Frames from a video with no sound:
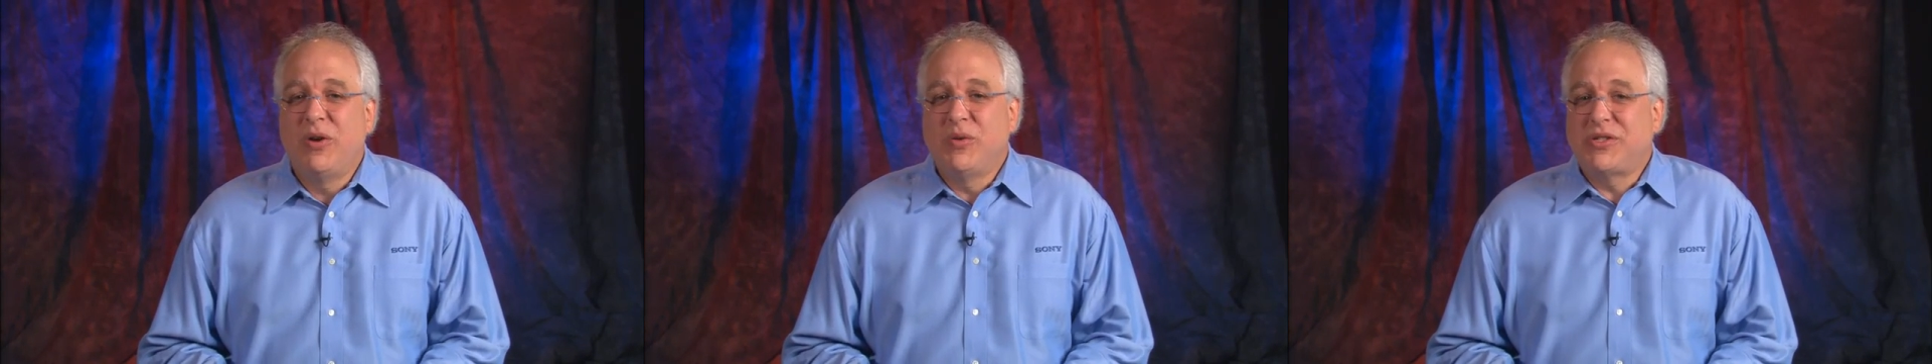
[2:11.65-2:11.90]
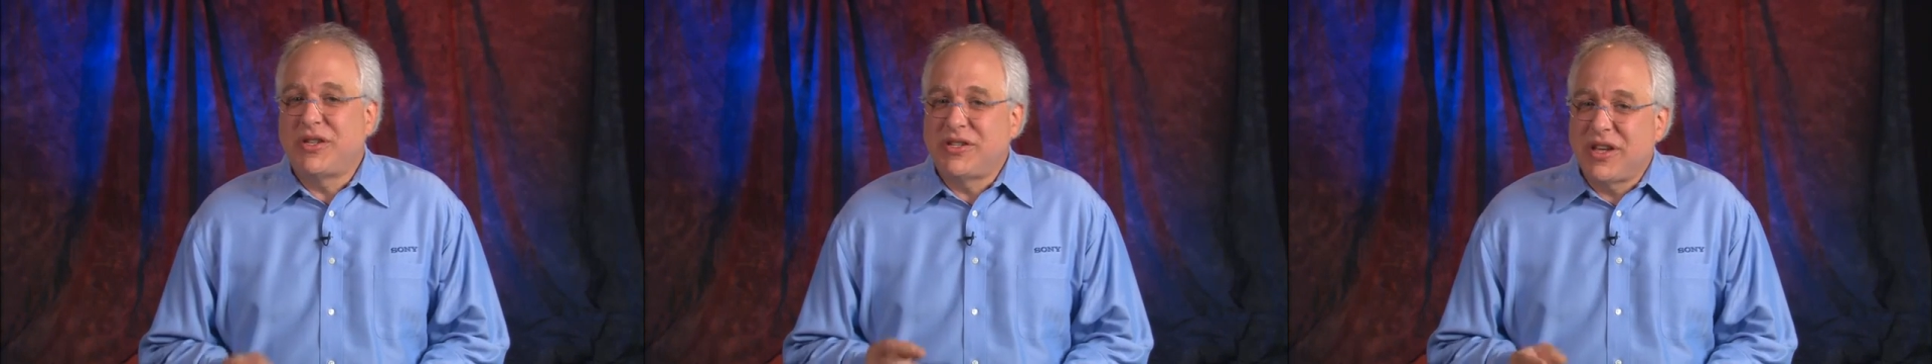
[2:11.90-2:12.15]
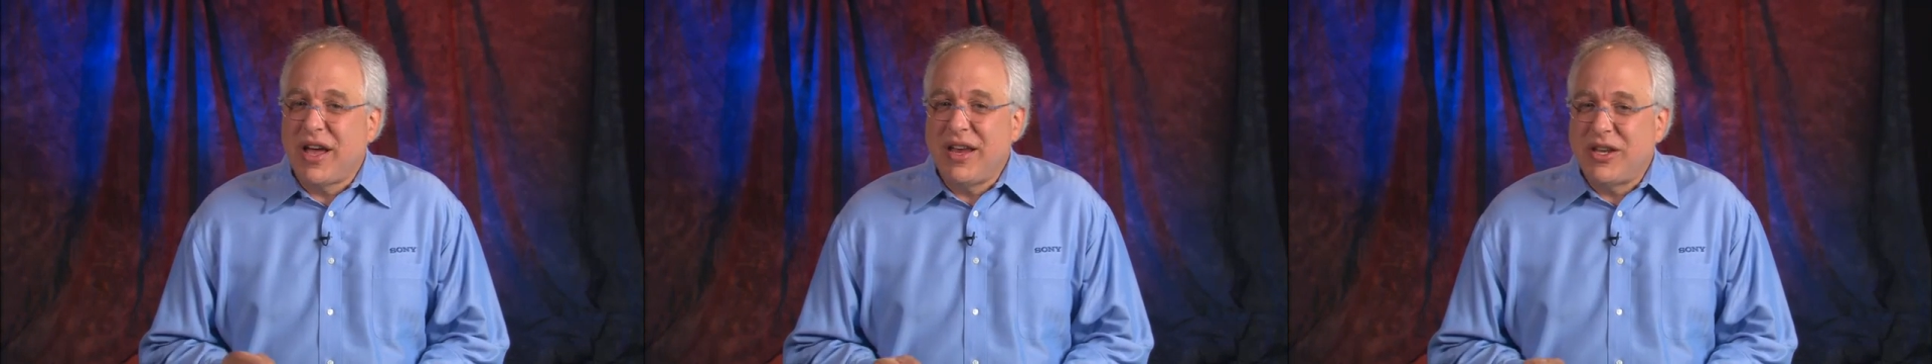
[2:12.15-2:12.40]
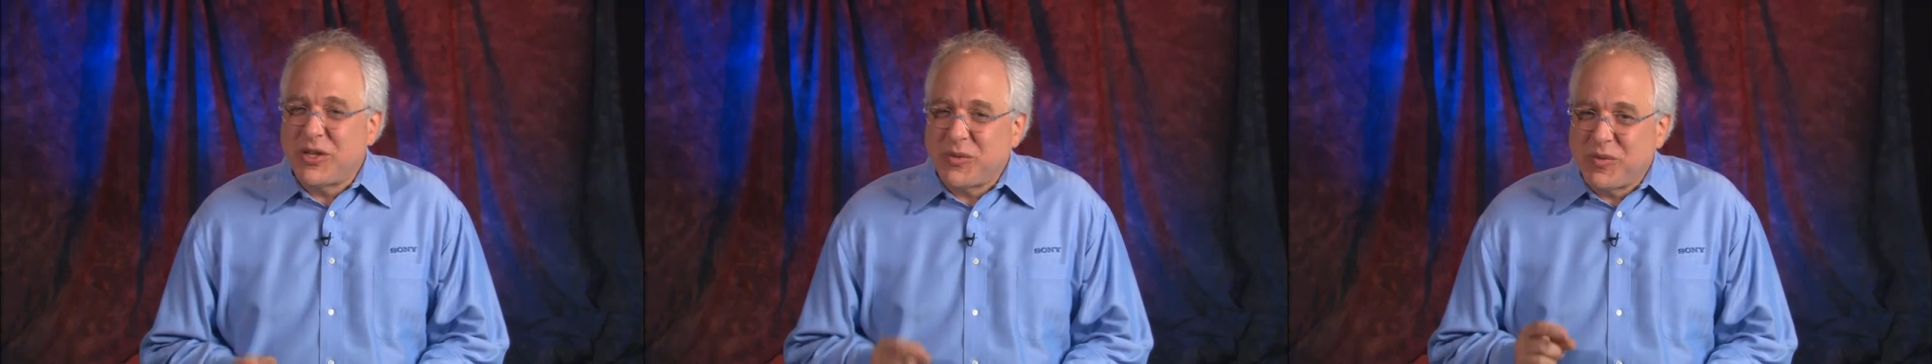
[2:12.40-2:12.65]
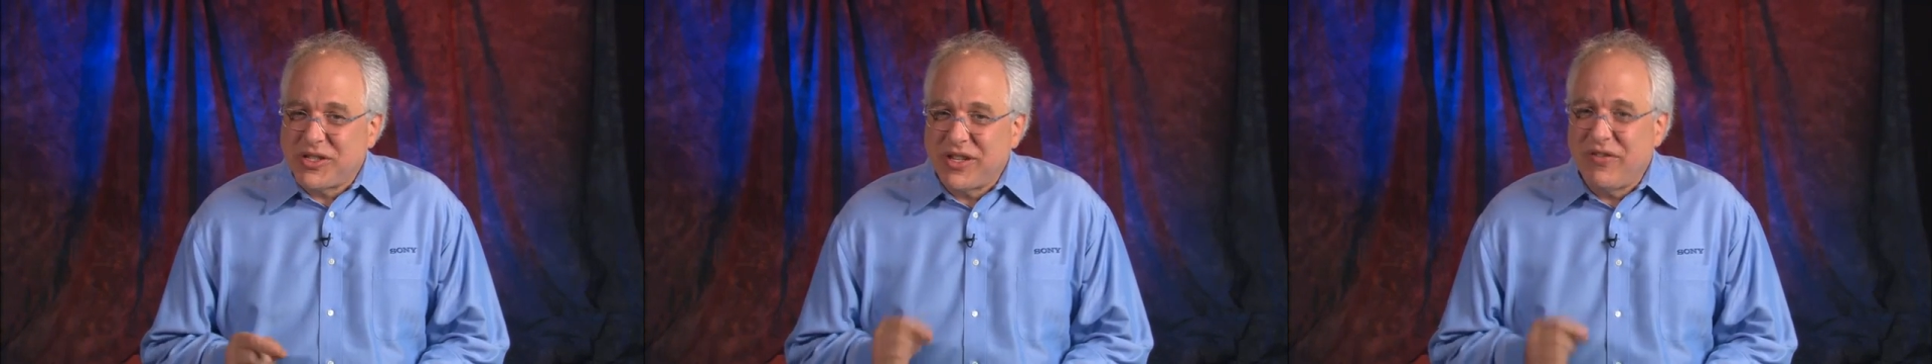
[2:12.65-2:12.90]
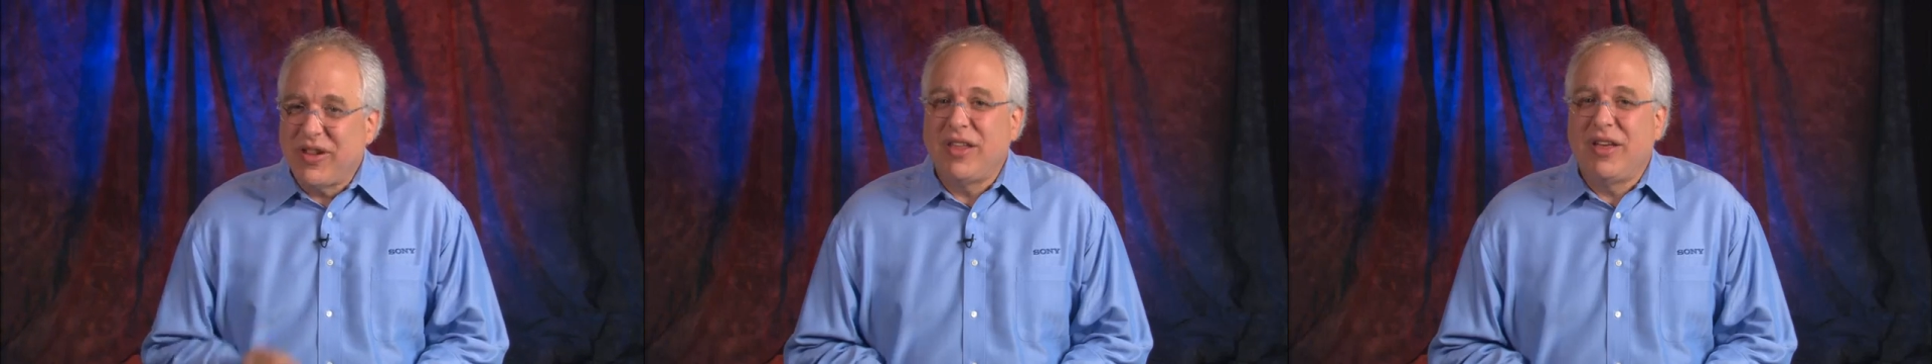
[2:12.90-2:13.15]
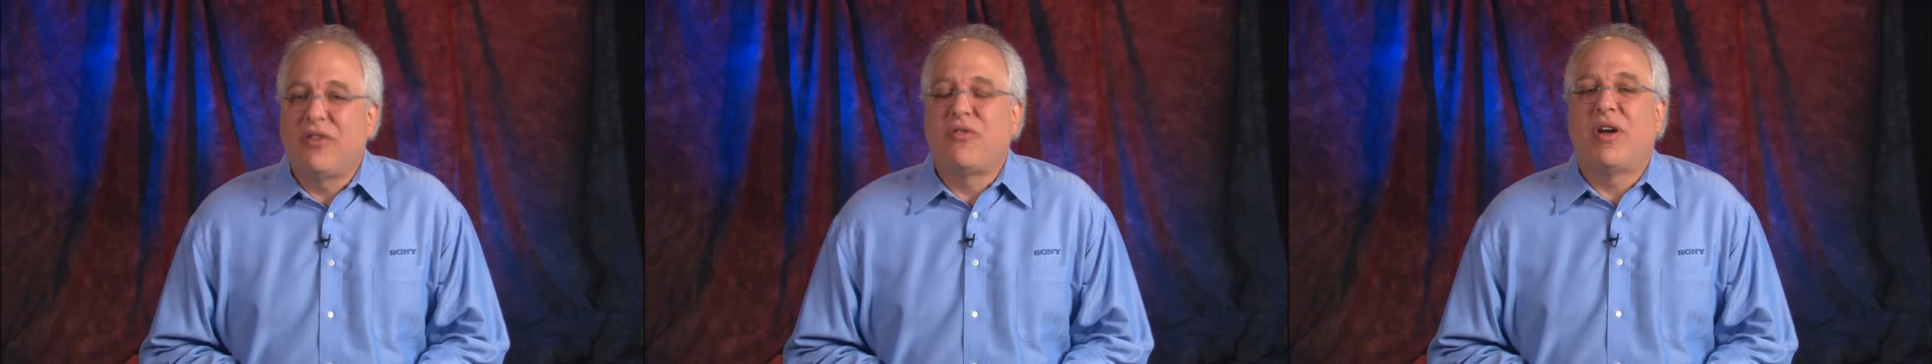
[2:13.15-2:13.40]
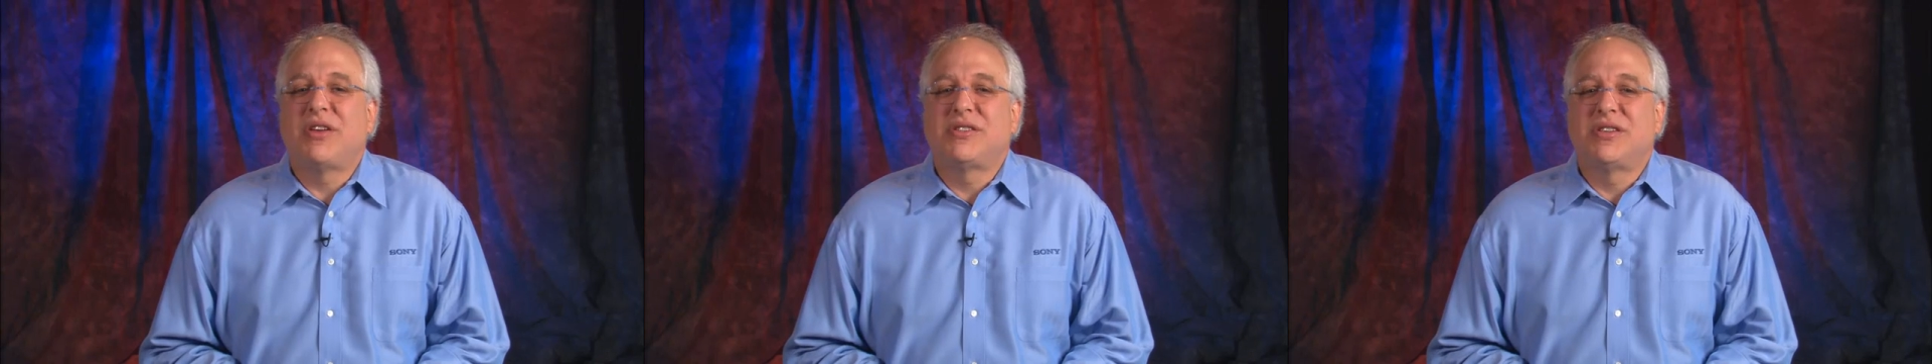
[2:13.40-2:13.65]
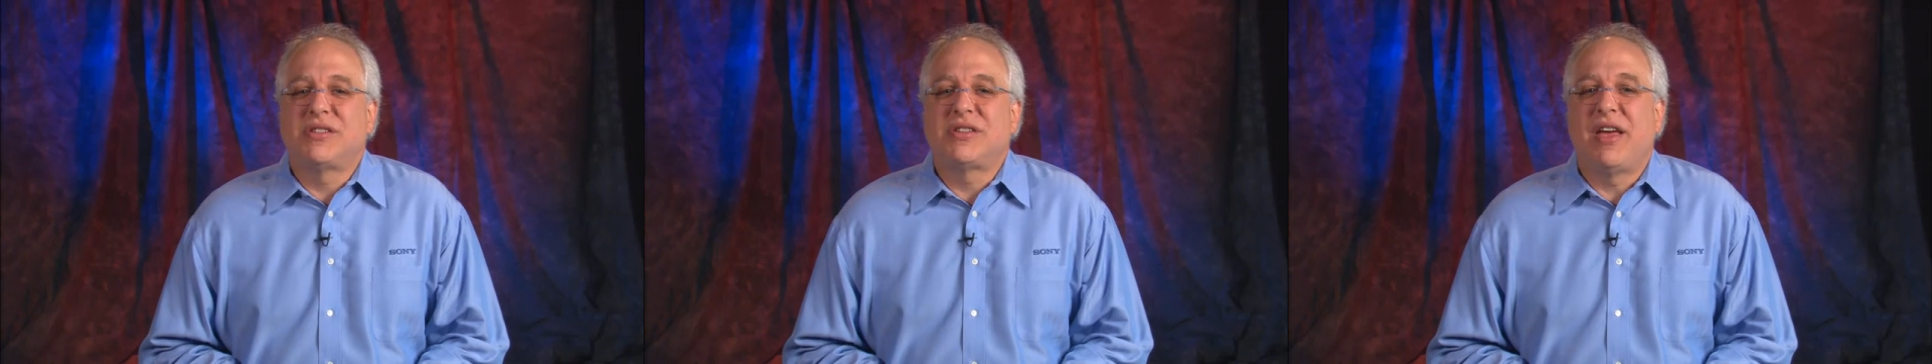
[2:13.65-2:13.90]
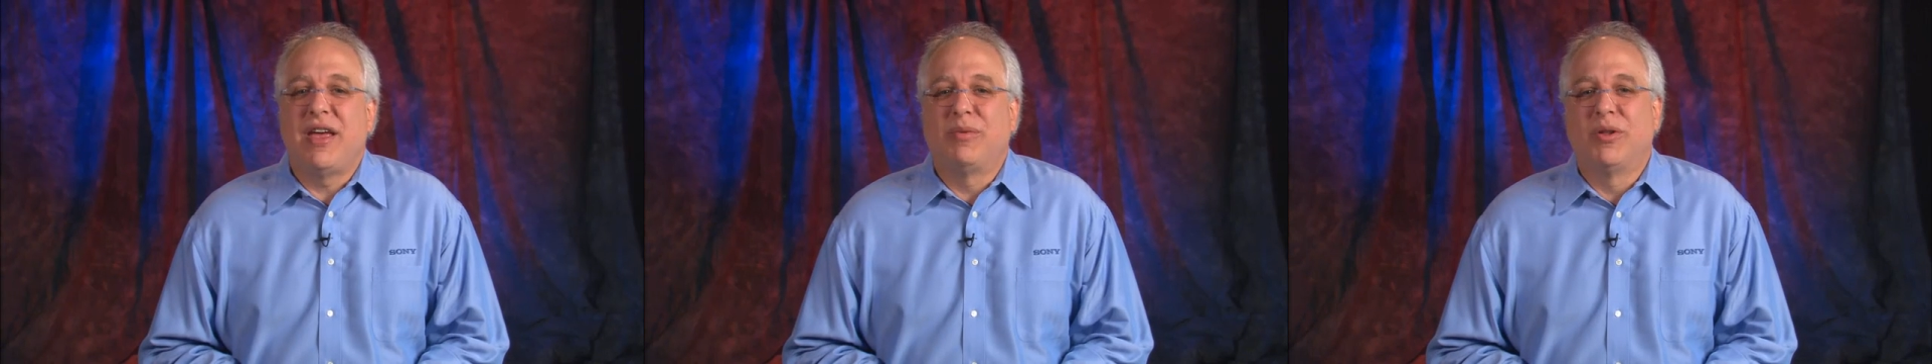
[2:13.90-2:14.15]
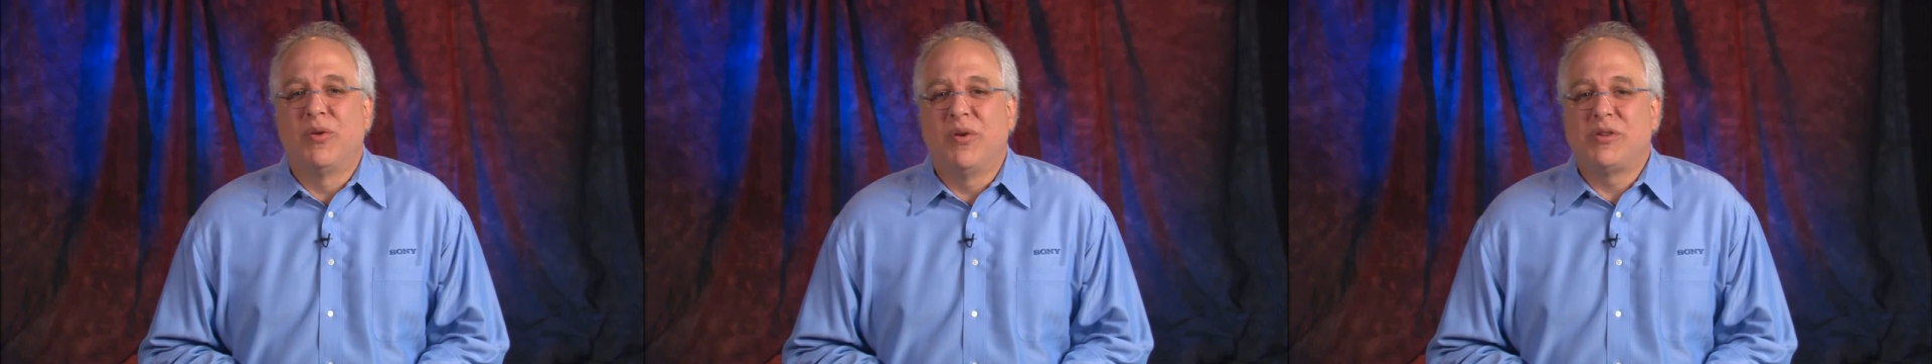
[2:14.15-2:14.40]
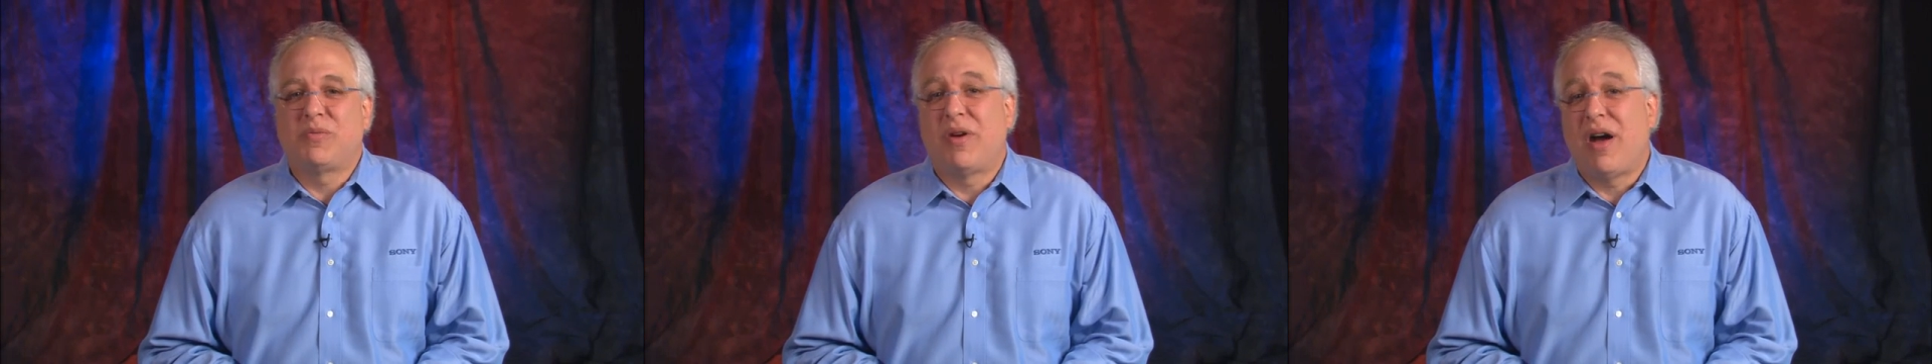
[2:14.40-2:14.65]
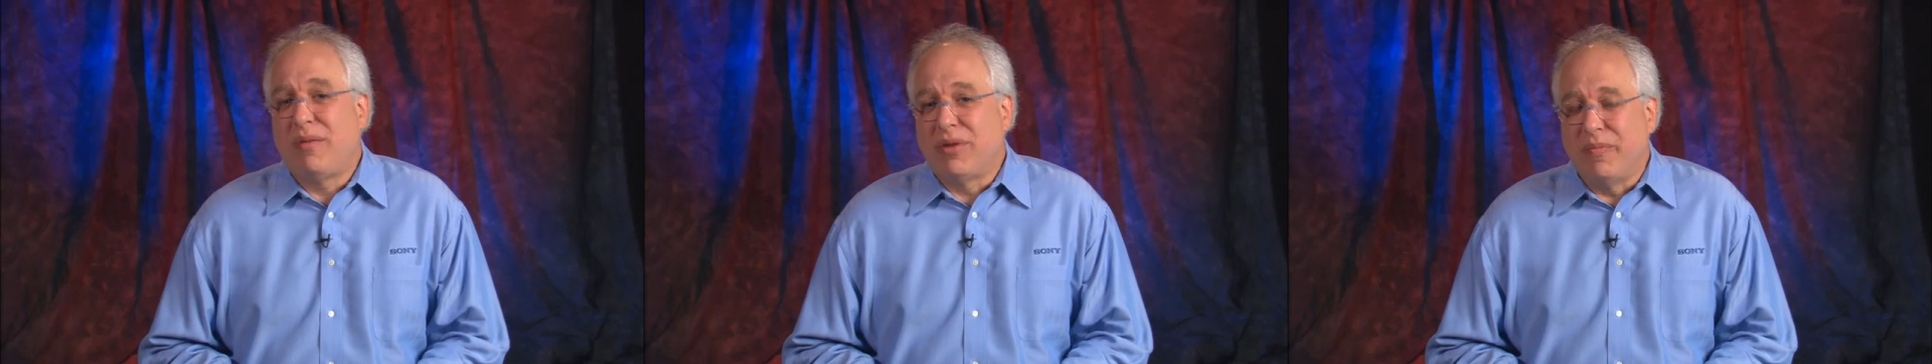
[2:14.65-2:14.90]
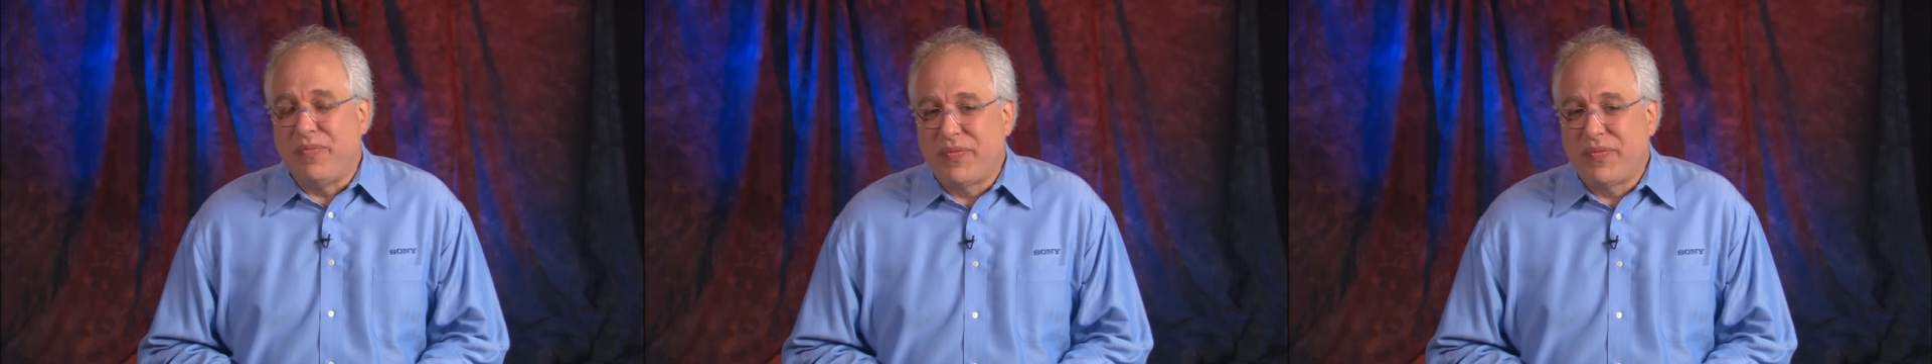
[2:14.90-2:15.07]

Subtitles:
was designed to specifically address this cable noise problem.